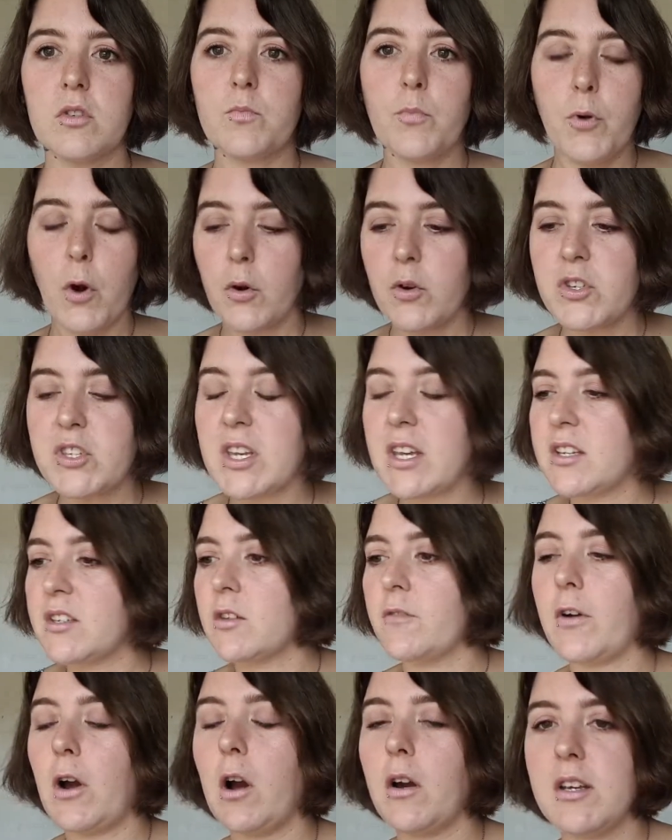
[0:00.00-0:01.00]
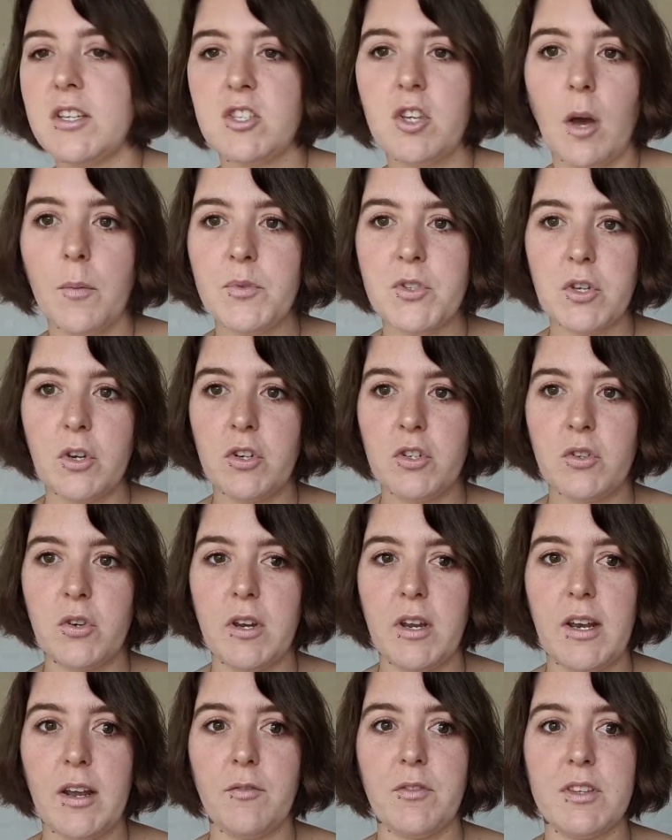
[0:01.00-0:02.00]
process of Ari's top
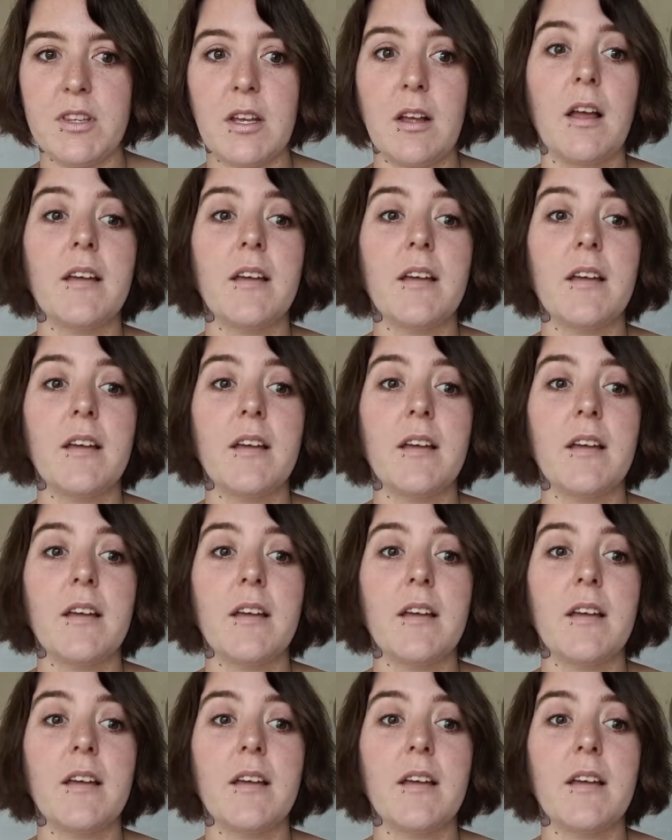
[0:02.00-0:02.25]
surgery and everything